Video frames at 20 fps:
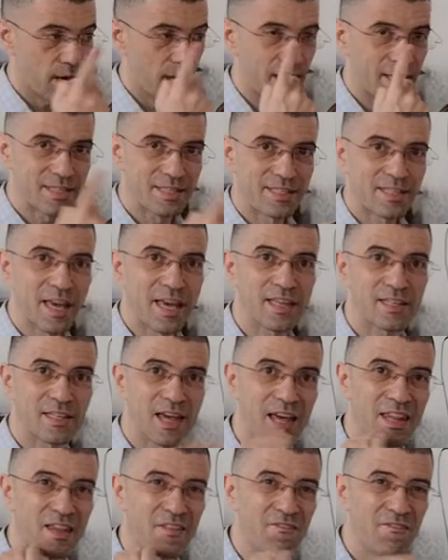is set
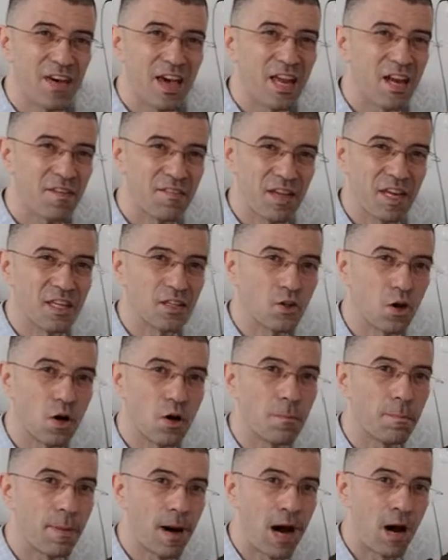at the very, very
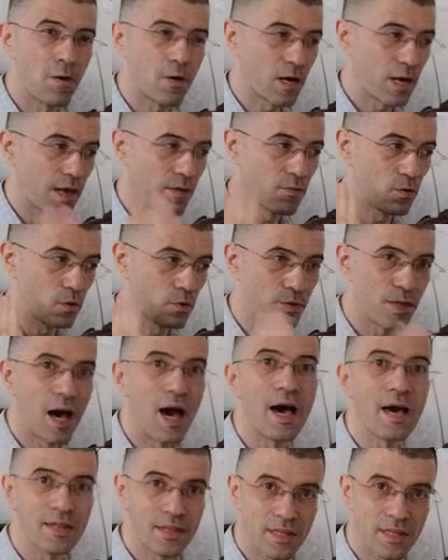top power level that